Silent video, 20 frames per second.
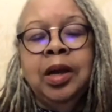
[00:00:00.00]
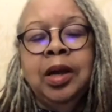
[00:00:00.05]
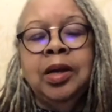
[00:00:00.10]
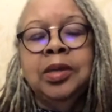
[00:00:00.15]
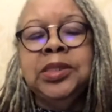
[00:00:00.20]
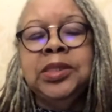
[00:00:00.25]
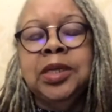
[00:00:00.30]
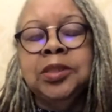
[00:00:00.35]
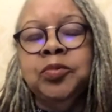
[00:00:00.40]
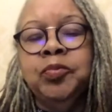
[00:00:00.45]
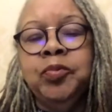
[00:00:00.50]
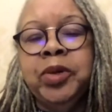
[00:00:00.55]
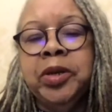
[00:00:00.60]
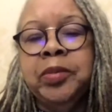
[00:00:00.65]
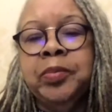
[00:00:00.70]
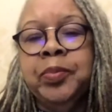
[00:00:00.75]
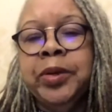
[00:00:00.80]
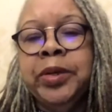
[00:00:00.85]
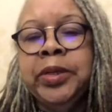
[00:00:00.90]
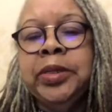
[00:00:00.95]
Dr.
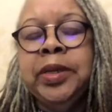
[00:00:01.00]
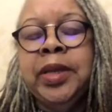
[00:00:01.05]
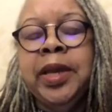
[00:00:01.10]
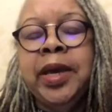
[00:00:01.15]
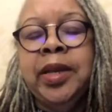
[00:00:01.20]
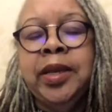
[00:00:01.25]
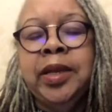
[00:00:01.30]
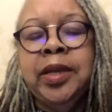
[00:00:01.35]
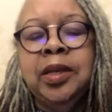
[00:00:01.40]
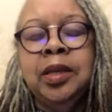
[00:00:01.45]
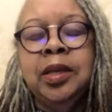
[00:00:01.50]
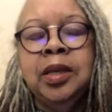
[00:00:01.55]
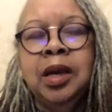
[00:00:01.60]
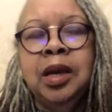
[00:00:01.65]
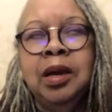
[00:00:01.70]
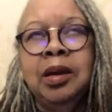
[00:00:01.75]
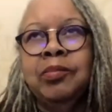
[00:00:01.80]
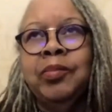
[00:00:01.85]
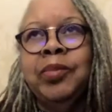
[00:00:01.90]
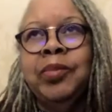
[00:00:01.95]
Wedderburn, that it
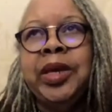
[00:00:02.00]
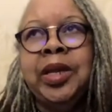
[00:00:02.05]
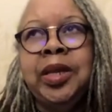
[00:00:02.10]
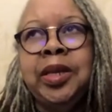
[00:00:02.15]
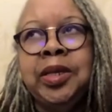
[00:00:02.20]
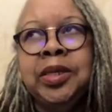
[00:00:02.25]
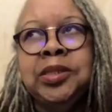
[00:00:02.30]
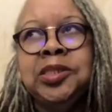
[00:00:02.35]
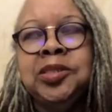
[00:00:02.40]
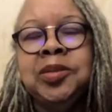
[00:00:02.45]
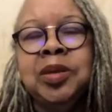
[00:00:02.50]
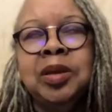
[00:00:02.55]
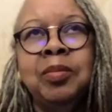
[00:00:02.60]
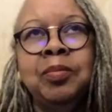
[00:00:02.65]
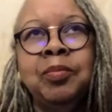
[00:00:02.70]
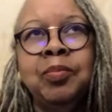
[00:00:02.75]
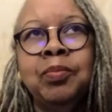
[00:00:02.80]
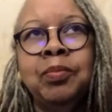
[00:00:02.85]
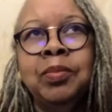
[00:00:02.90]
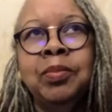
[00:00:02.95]
is
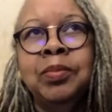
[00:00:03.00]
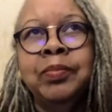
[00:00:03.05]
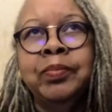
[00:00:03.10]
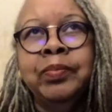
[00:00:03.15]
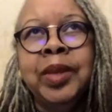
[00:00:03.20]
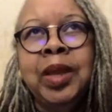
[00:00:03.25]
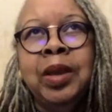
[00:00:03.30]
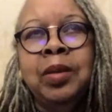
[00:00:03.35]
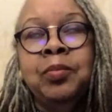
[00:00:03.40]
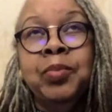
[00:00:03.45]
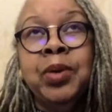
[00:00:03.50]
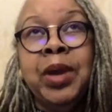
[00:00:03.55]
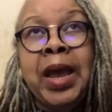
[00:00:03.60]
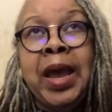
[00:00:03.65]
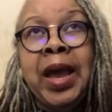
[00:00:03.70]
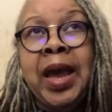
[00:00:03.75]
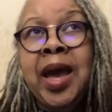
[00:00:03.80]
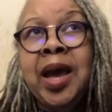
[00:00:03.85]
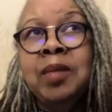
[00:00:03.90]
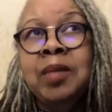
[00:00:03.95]

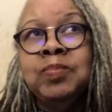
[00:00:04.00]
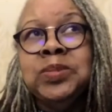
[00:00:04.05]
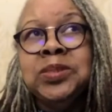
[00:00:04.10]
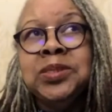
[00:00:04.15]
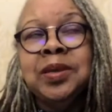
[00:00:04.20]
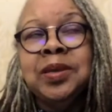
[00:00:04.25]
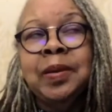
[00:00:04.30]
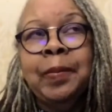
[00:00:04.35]
perhaps,